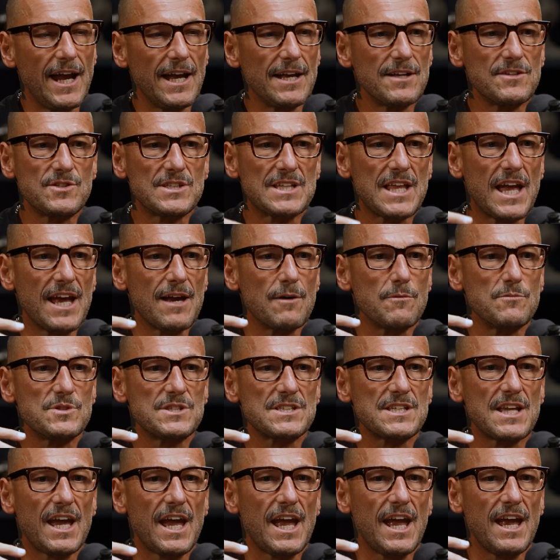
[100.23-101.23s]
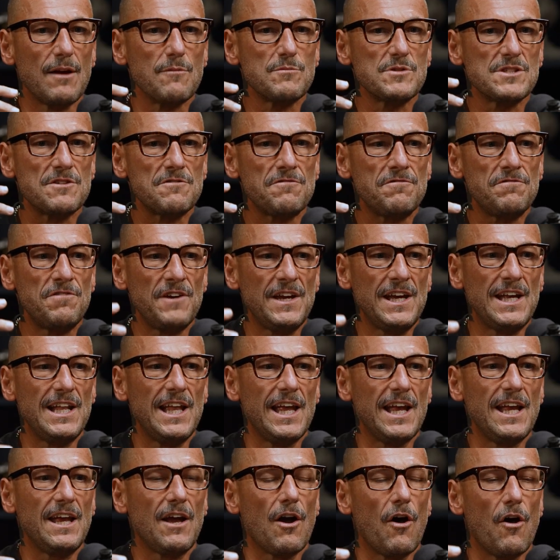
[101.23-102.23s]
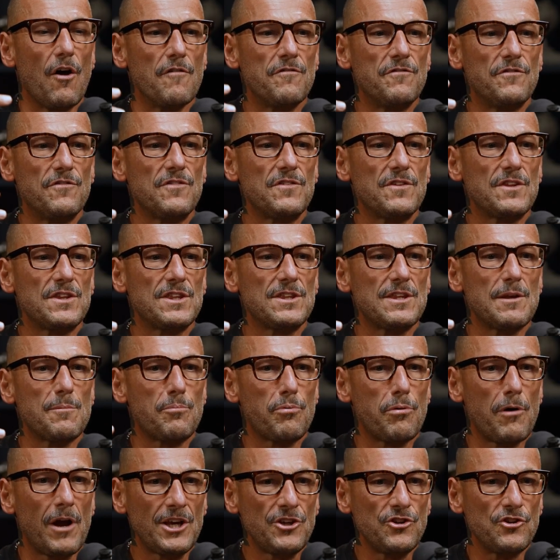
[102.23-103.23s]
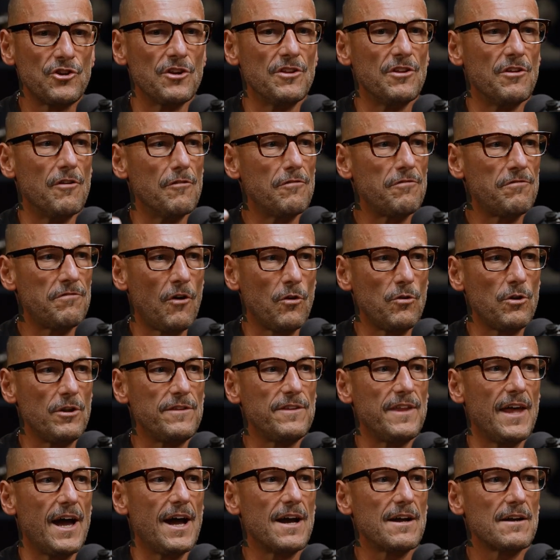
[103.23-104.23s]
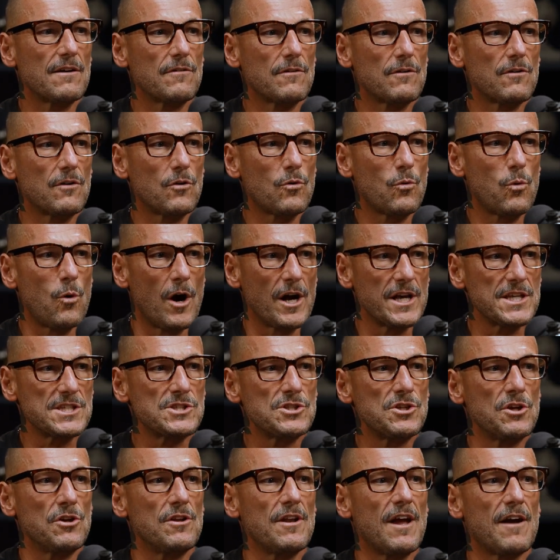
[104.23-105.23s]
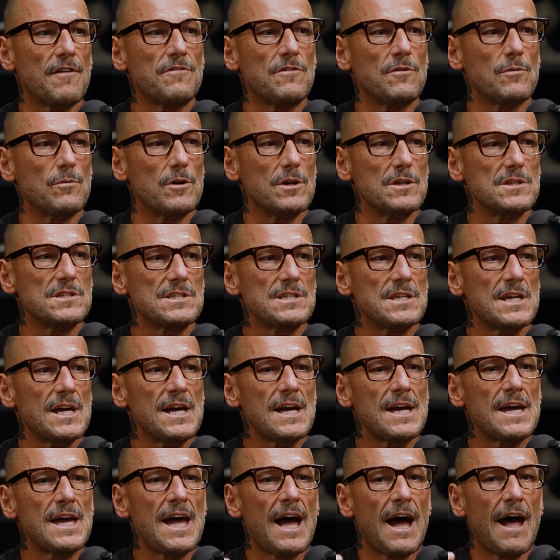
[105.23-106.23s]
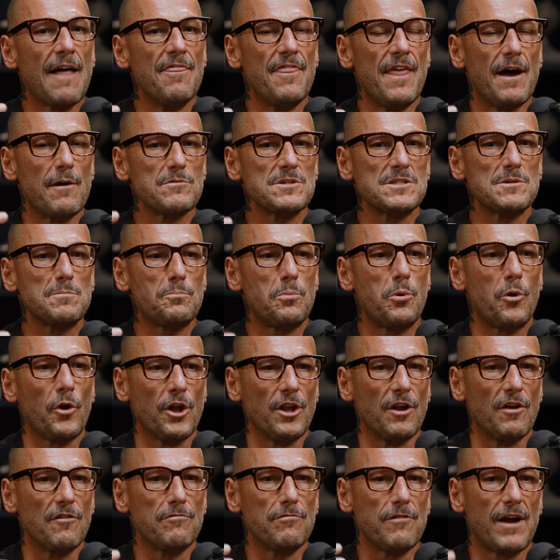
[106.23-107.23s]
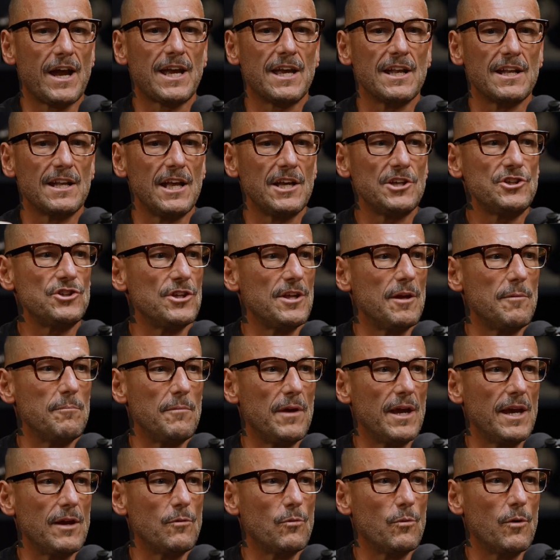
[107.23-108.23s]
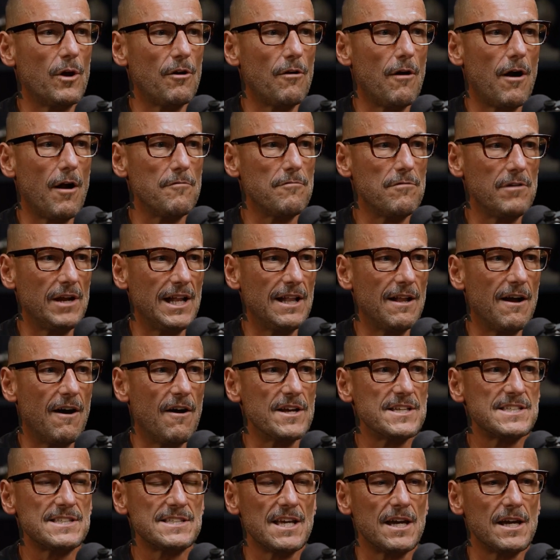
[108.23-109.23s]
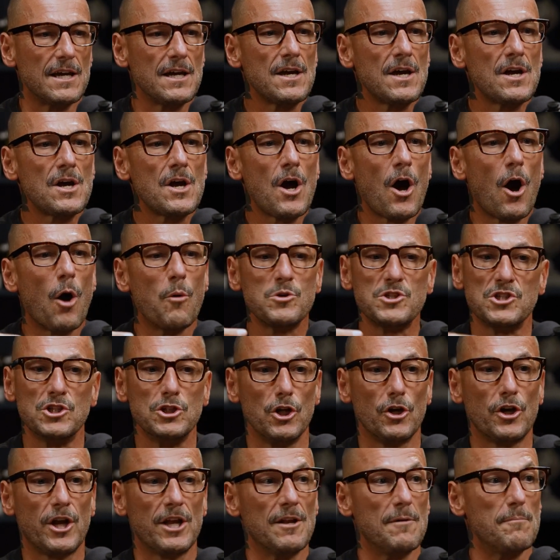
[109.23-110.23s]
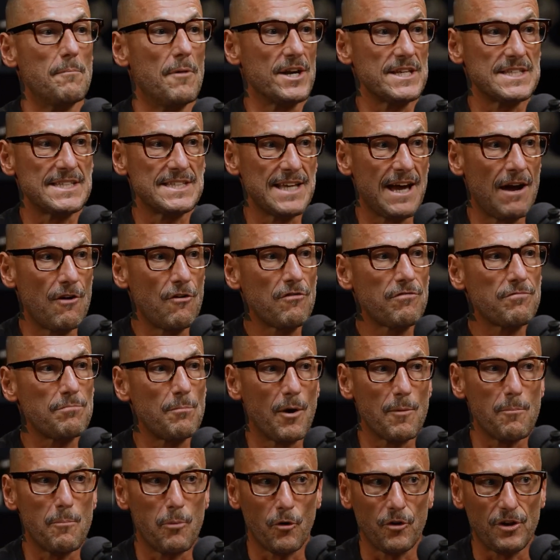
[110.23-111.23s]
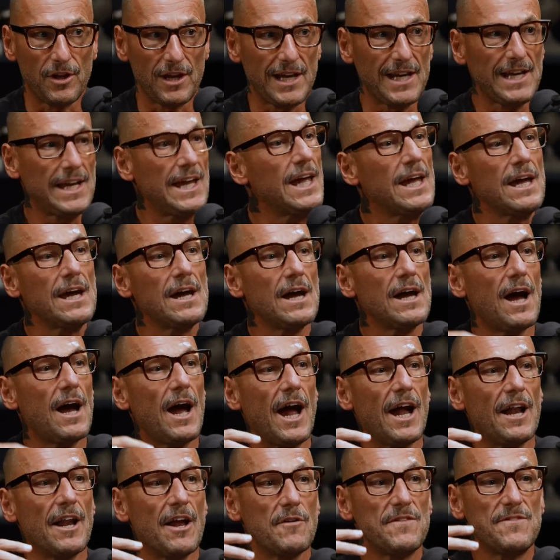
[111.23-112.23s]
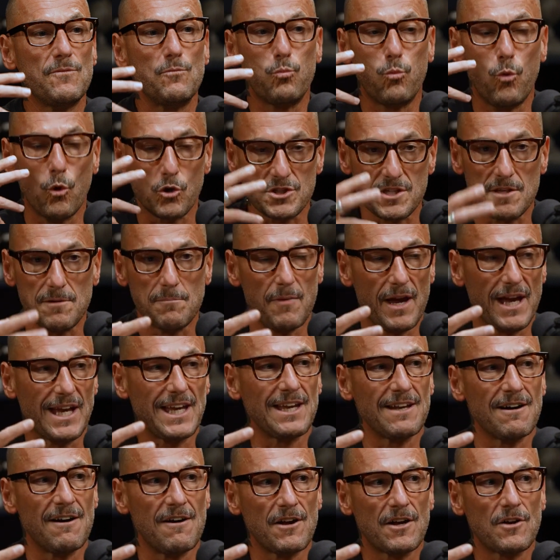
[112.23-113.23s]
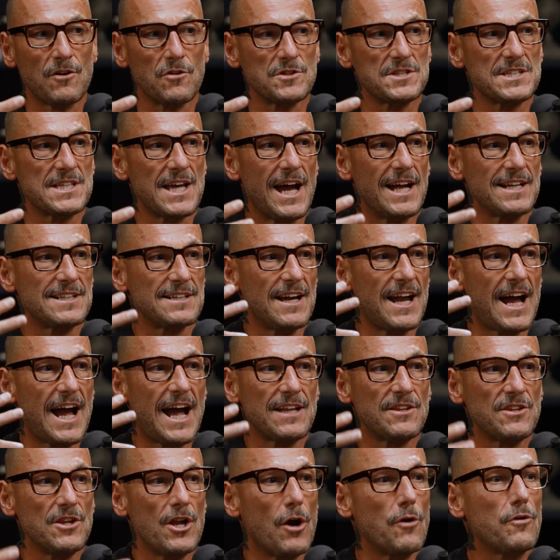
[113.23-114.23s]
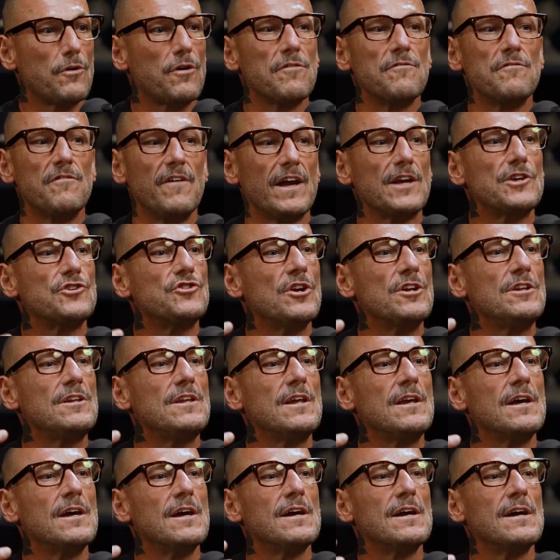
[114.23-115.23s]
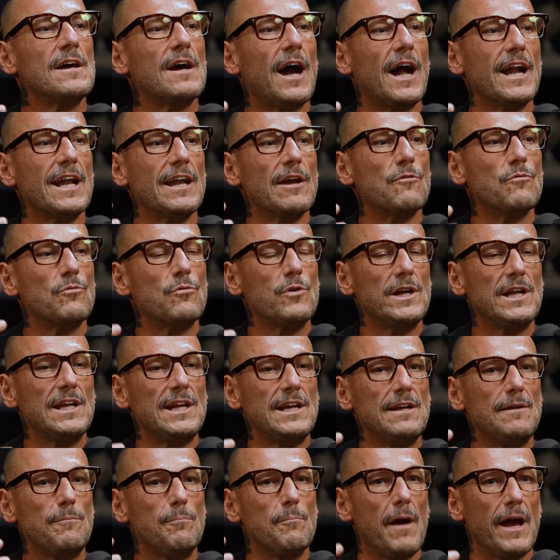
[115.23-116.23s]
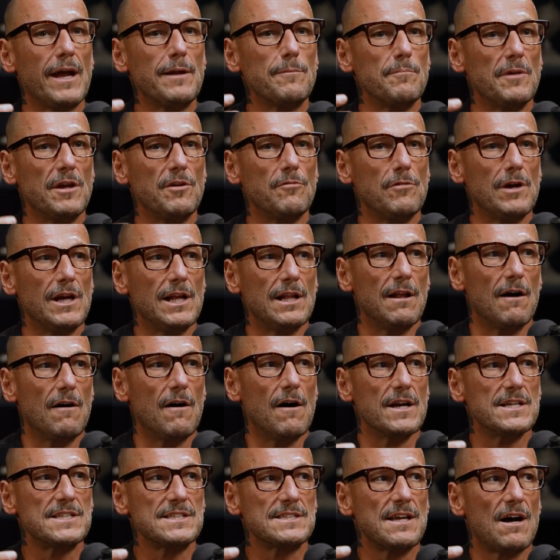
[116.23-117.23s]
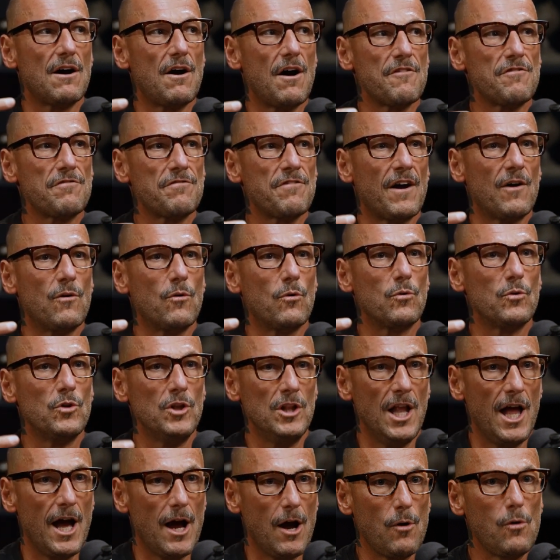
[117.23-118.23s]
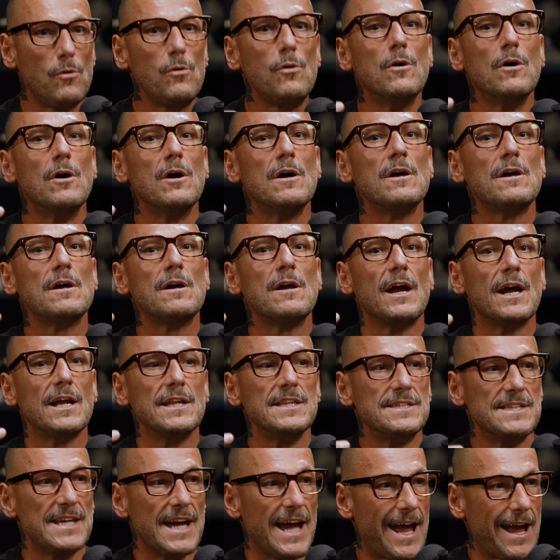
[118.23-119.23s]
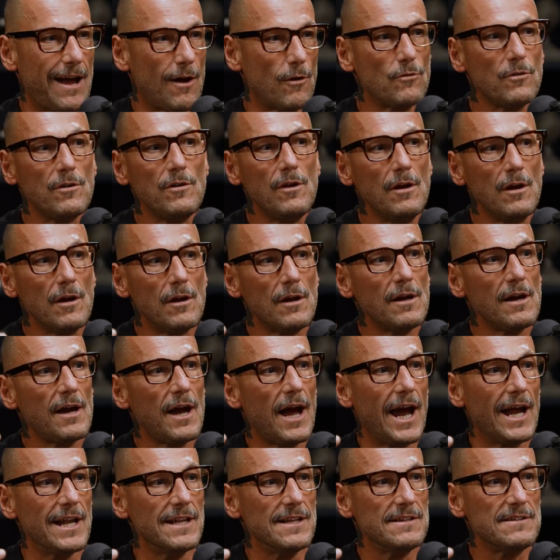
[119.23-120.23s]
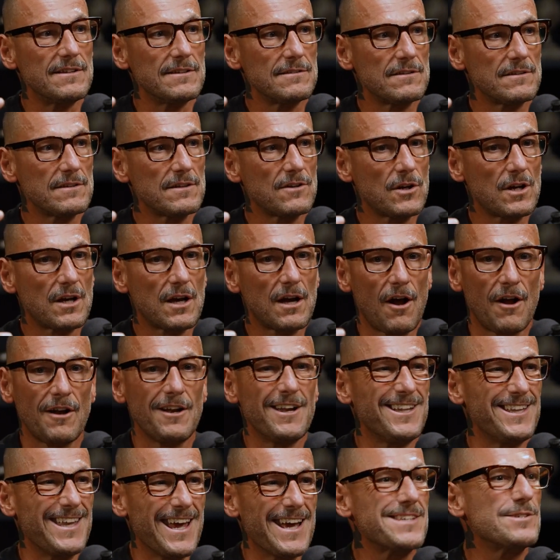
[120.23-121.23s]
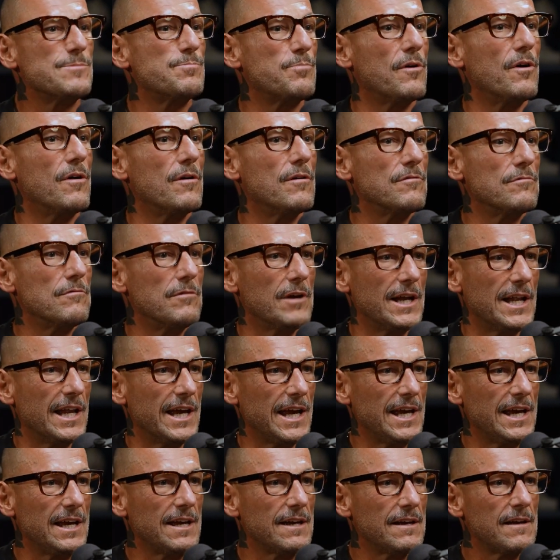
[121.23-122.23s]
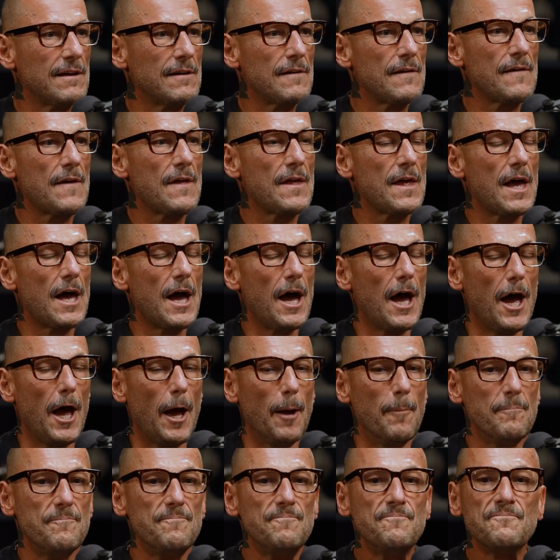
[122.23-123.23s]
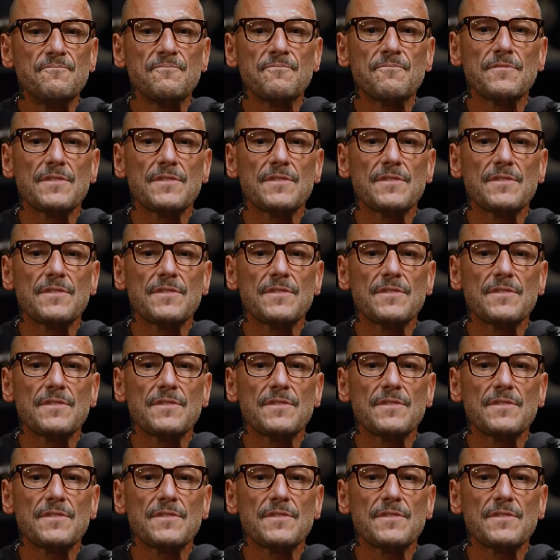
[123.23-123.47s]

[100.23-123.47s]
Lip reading: it was a feeling of depression that followed that quite soon afterwards. And that was a point of recognition in me where I realized that I wasn't looking at myself, my body, and I wasn't making eye contact, and I had no conviction. And it really made me realize that I felt low and down and kind of desperate, really. And